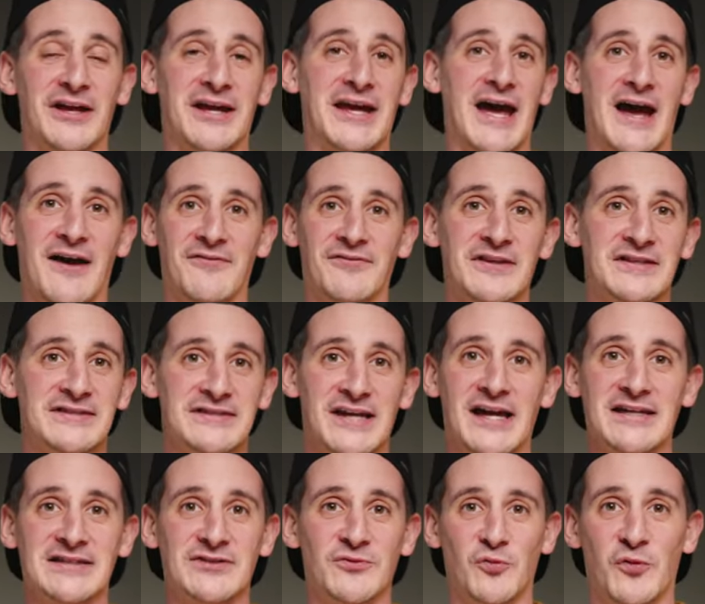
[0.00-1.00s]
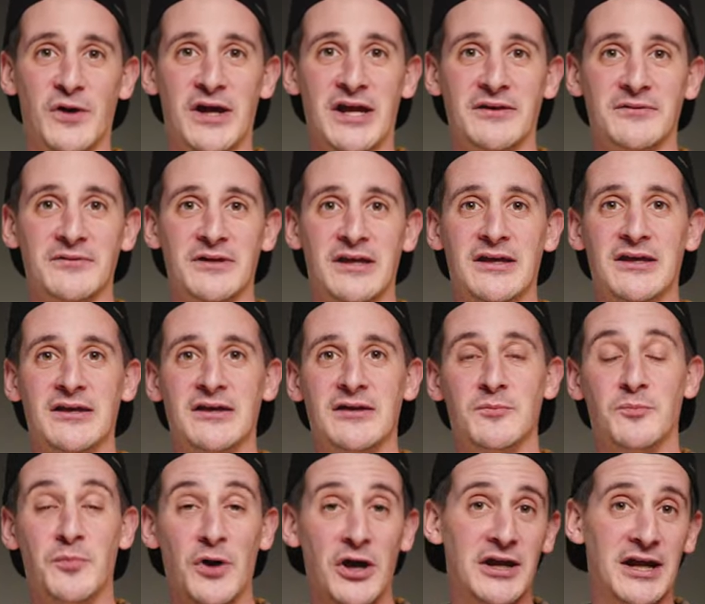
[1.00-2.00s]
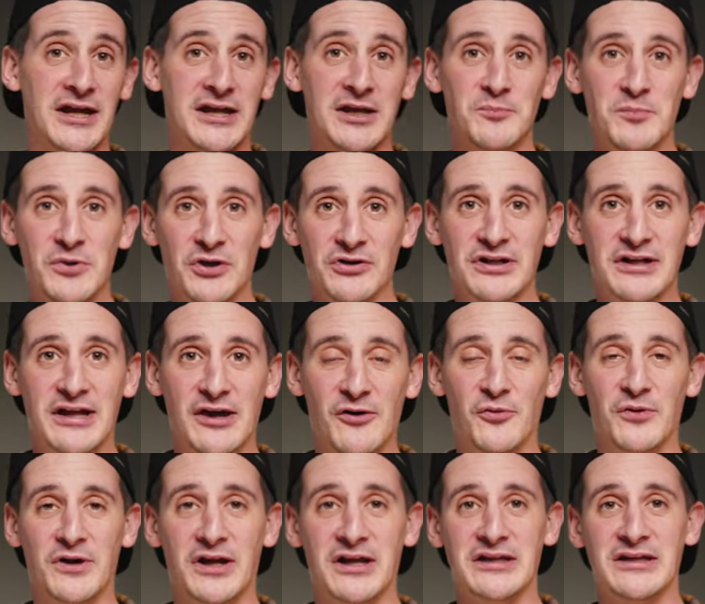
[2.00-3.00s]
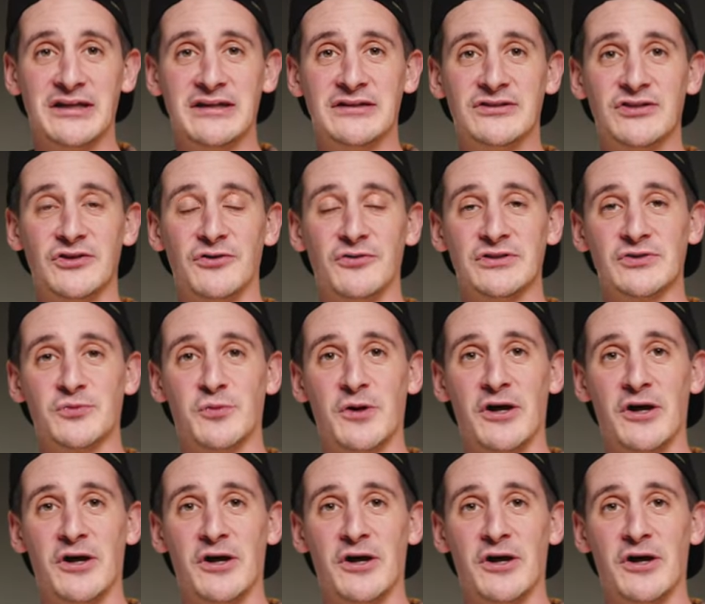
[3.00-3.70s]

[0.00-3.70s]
like half the size and weight. But I can build it out when I need to as